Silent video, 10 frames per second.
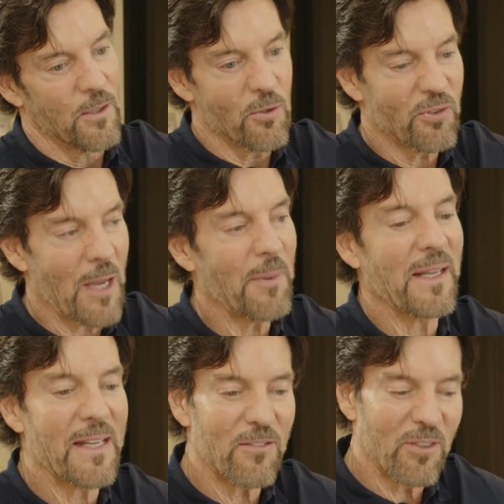Go shopping
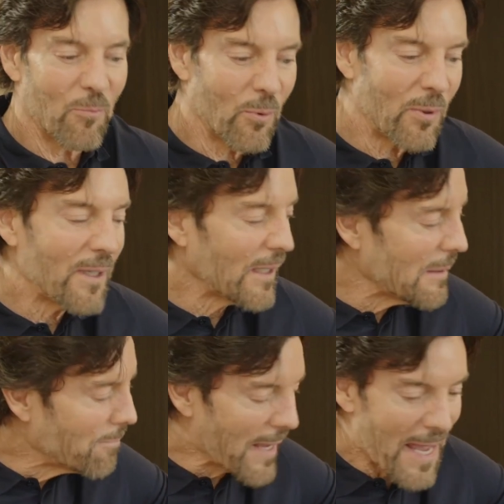and get some
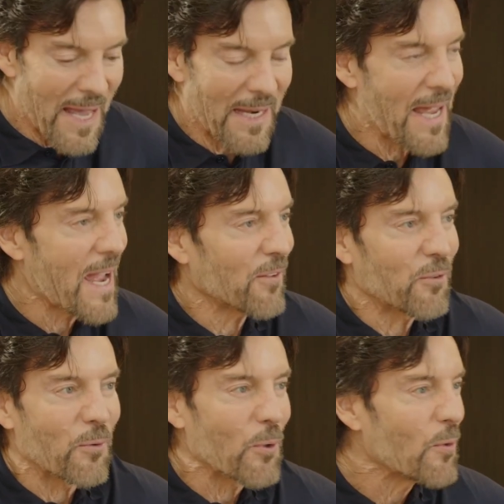really badass,
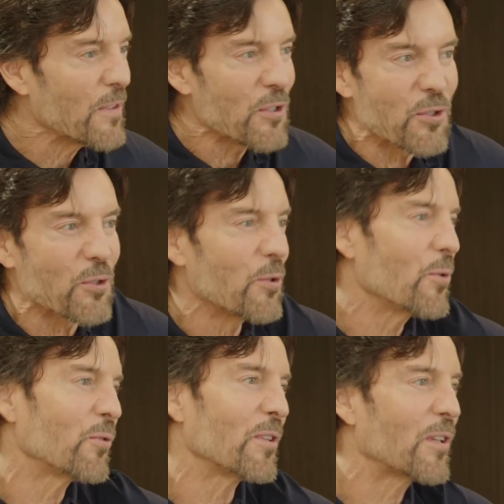groovy
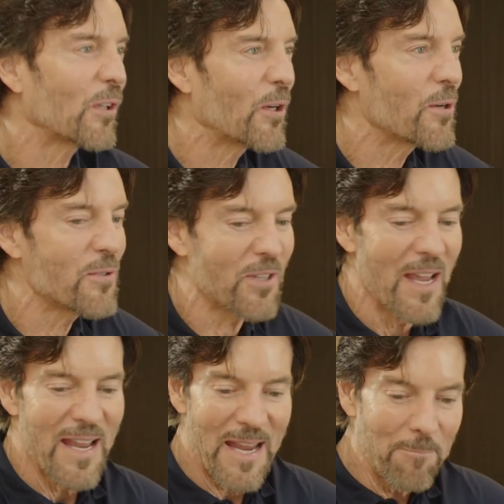shoes and clothes
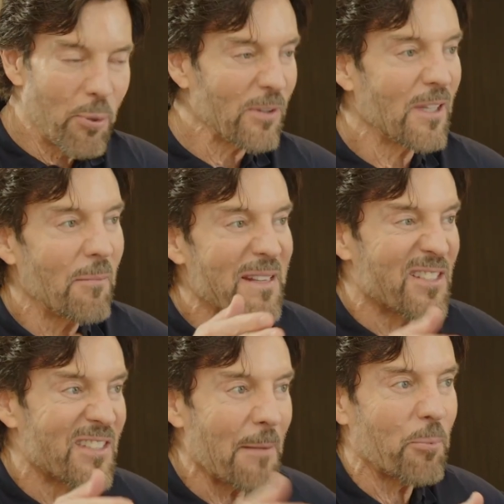and put them in a
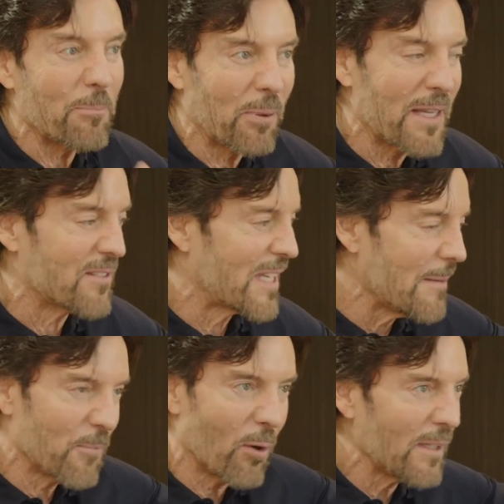separate place.
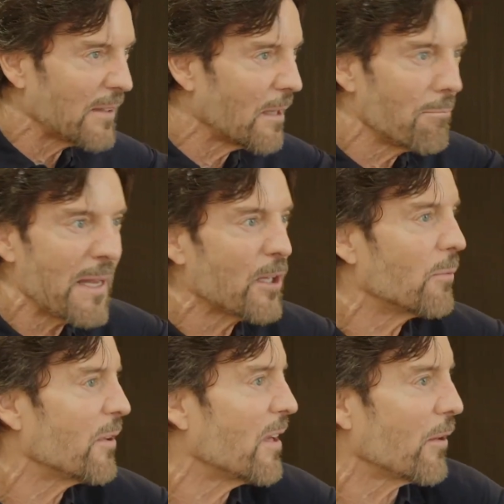Don't let them mingle
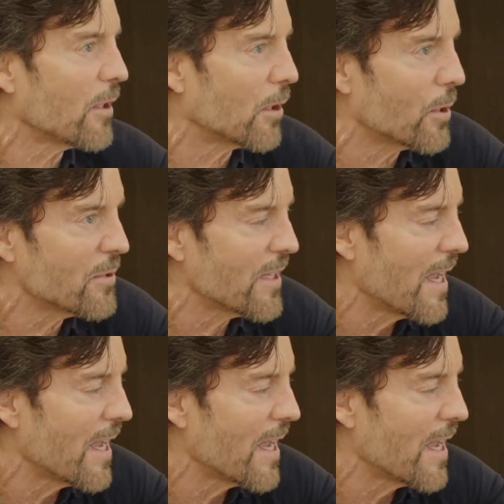with the other clothes.